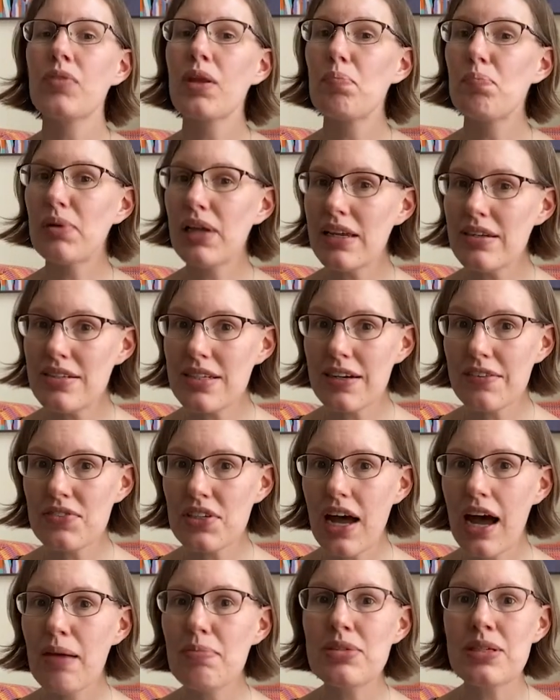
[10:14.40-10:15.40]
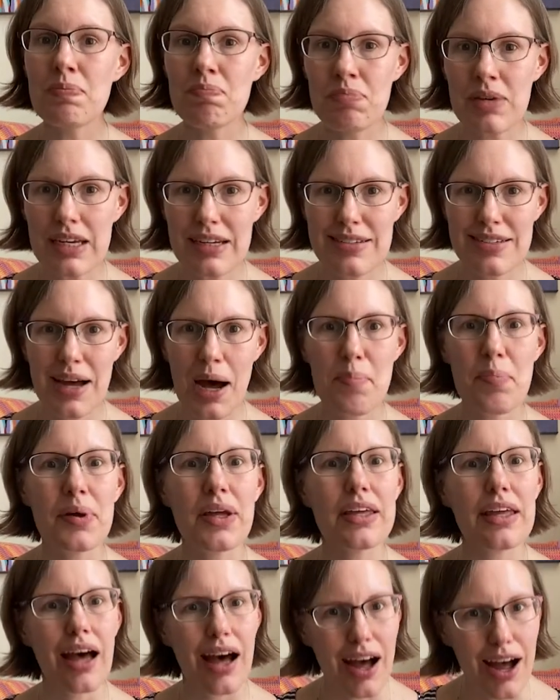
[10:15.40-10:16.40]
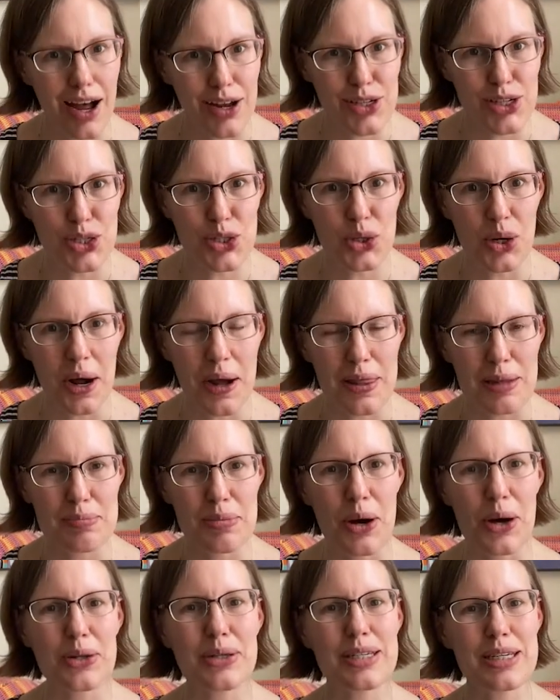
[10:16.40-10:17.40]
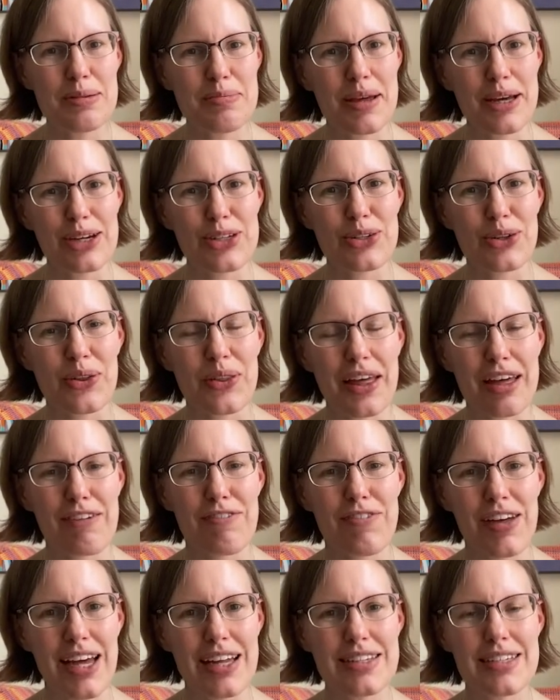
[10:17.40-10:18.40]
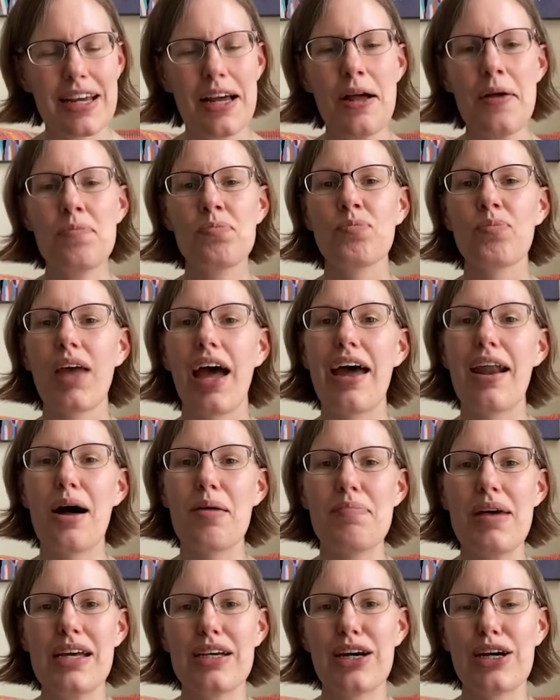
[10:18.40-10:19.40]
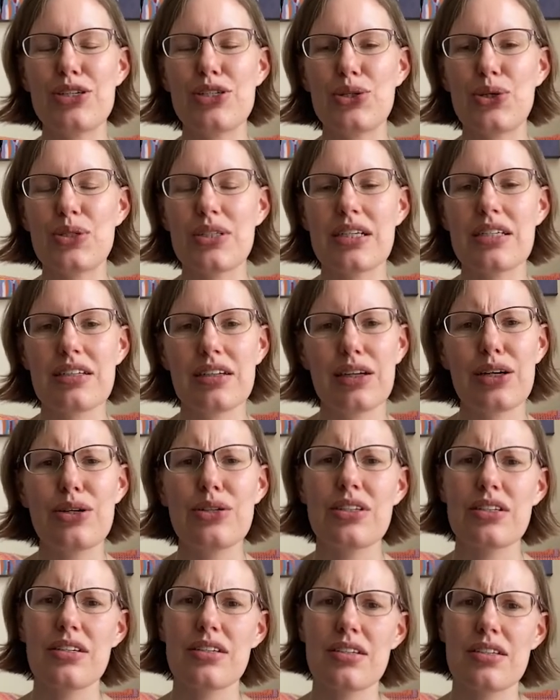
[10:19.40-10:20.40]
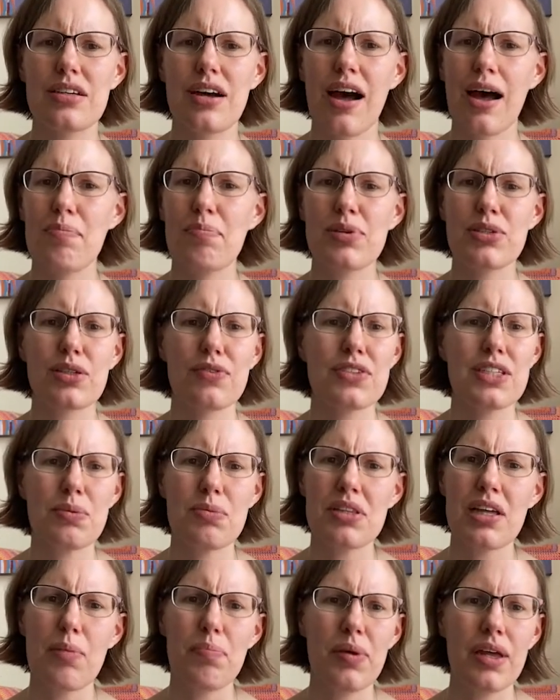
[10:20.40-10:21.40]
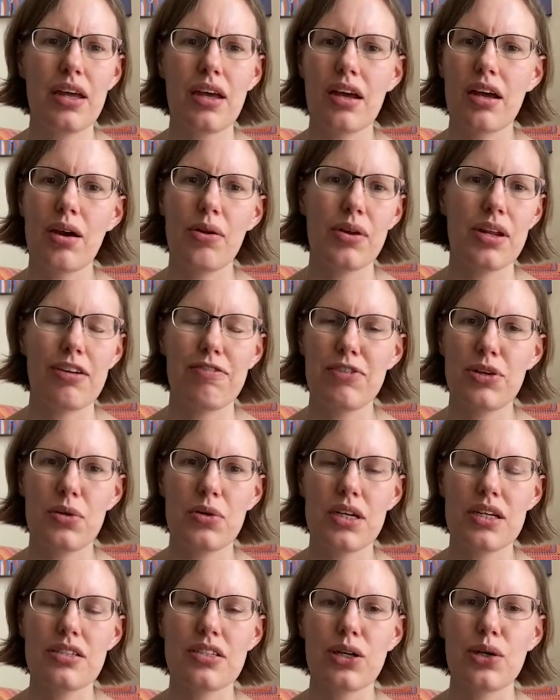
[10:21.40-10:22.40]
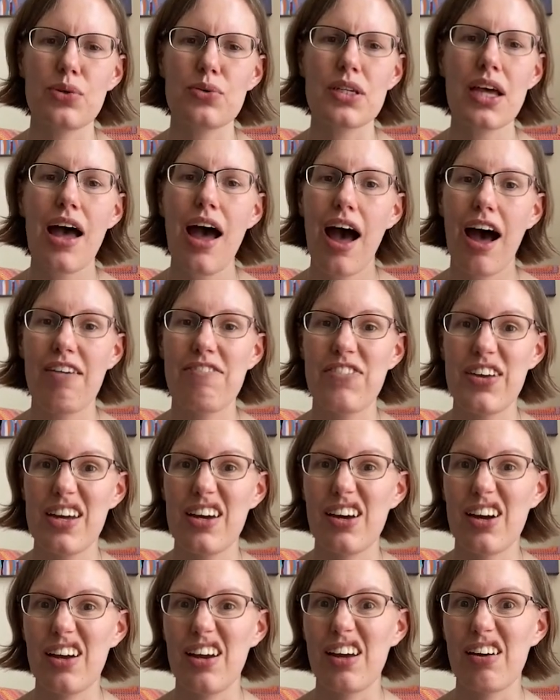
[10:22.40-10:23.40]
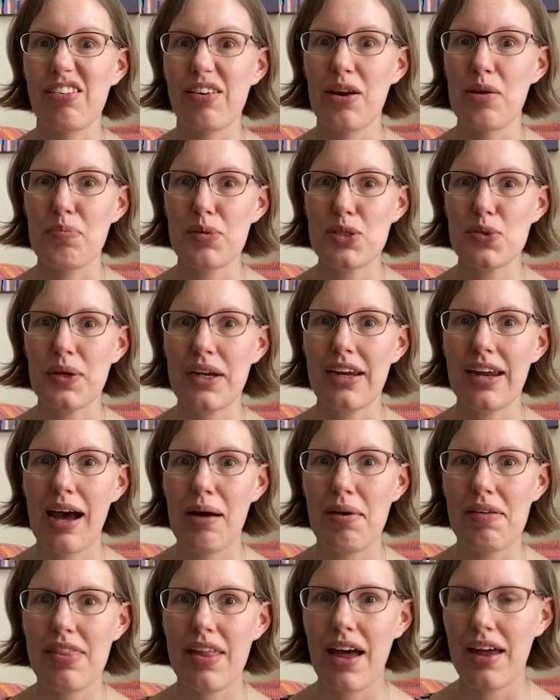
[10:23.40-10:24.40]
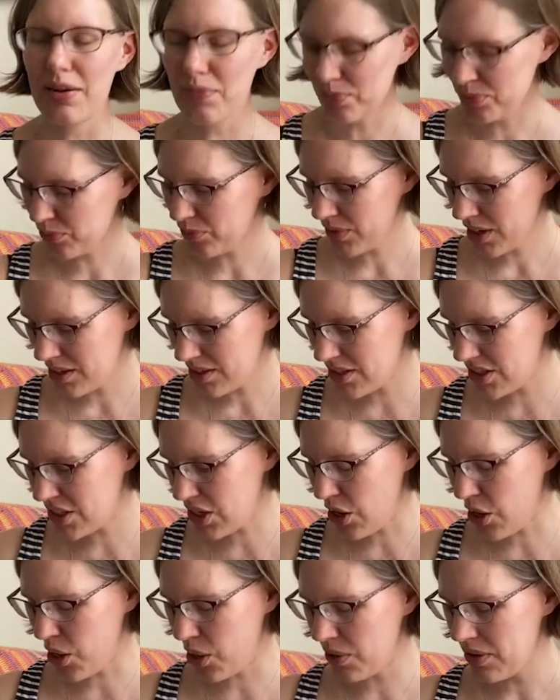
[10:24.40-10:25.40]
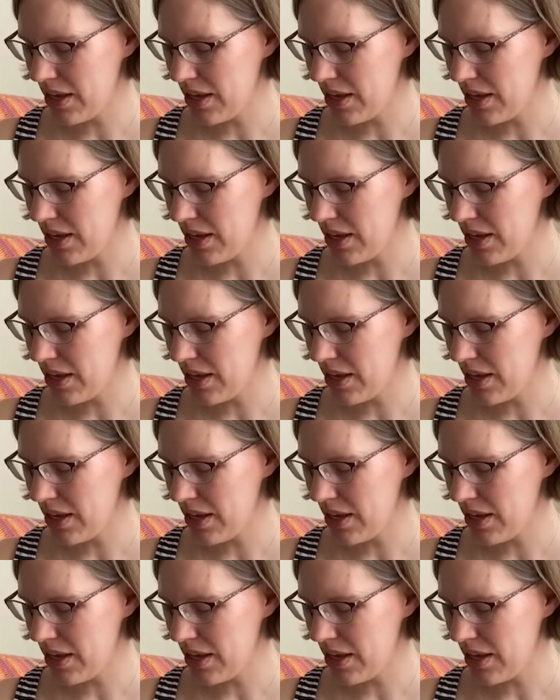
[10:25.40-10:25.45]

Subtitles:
plenty of time to meet up and get her to try them on to make sure that they fit. And I'll make her daughters closer to the time because obviously with her being only a few years old, her feet are going to grow between now and then. So